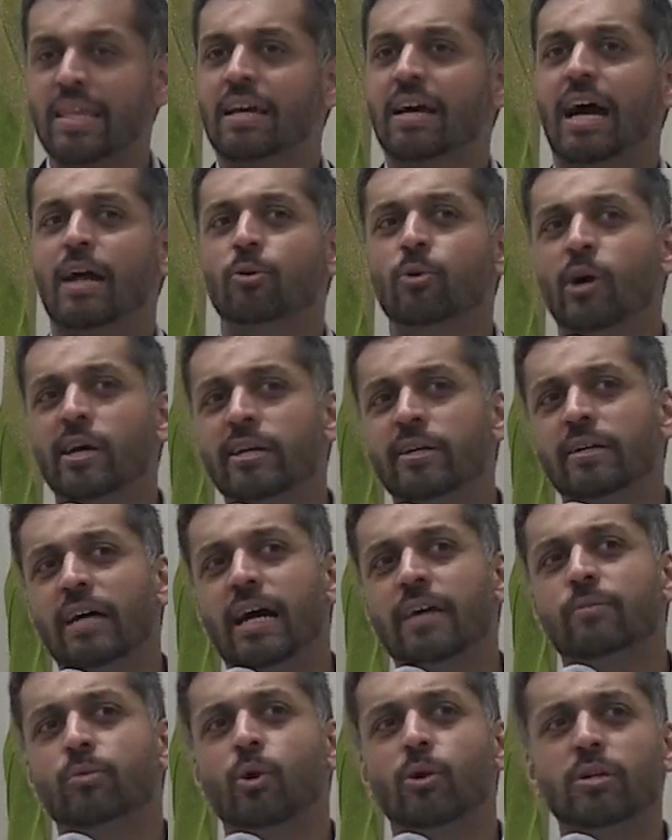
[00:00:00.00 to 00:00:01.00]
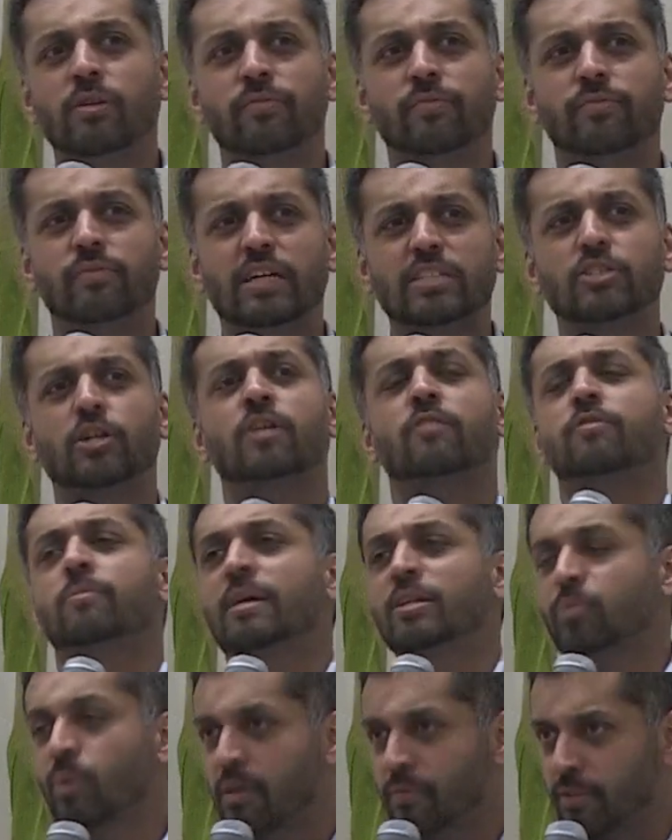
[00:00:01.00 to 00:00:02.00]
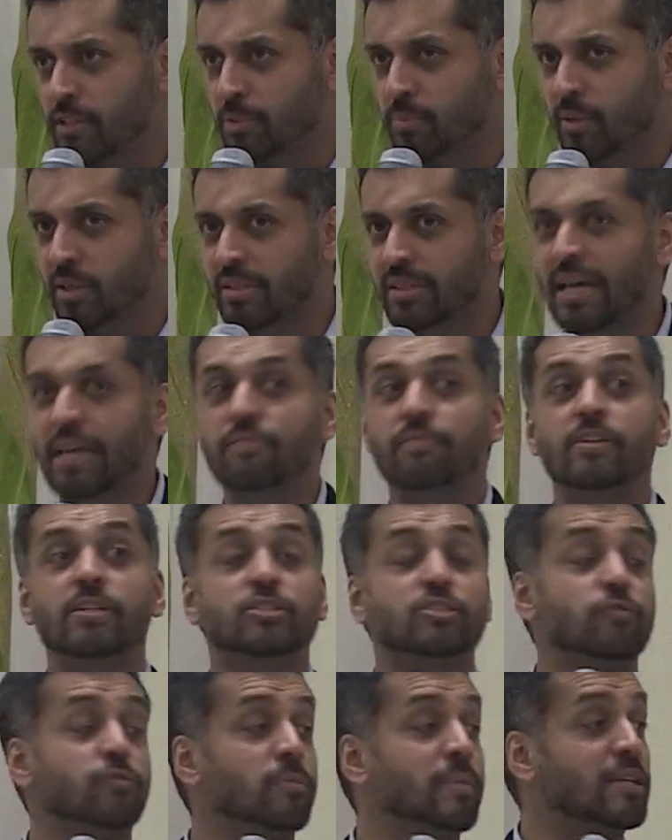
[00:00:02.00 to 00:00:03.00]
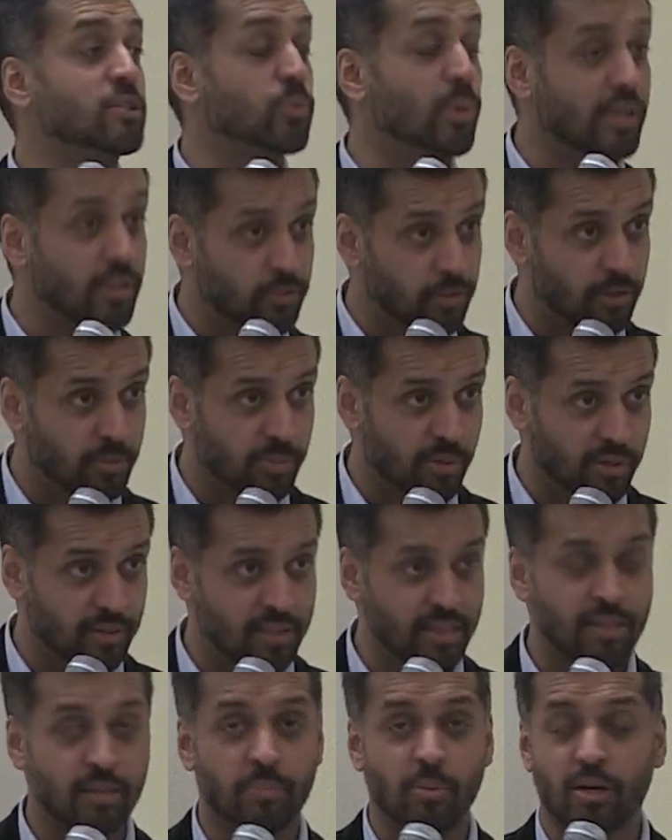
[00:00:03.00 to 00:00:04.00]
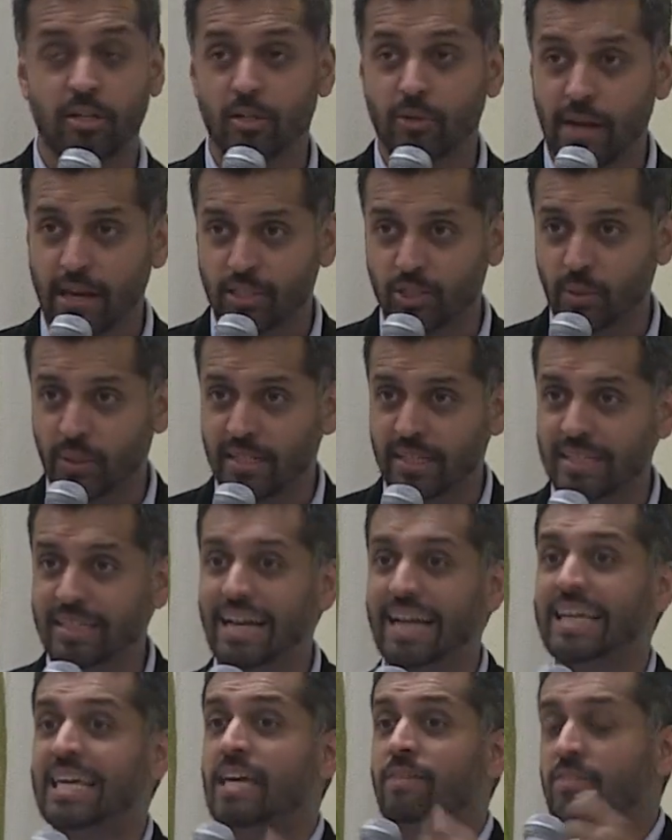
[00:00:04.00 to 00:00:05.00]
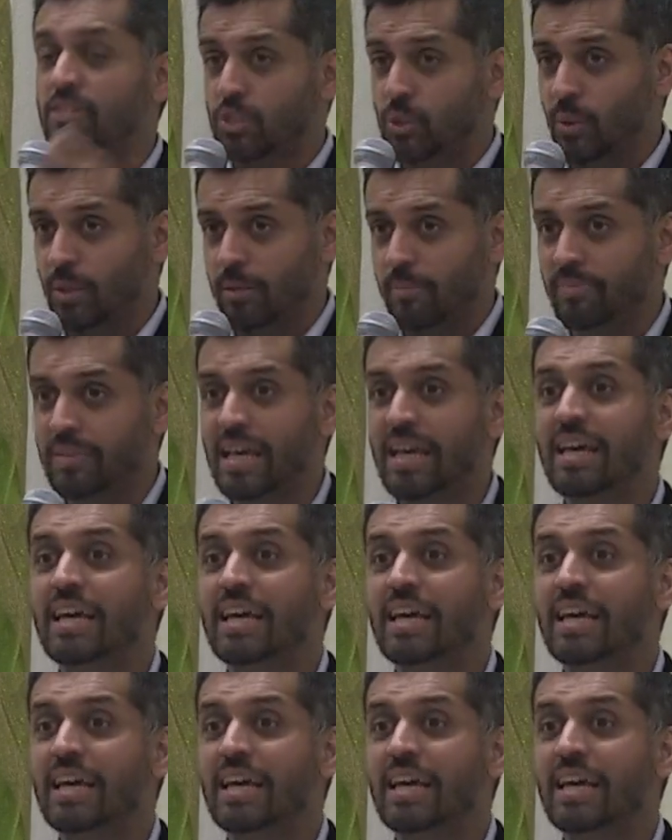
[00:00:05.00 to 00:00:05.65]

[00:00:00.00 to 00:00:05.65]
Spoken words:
I started for my 21st birthday, I finished it for my 23rd birthday. Upon graduating, I give it to him.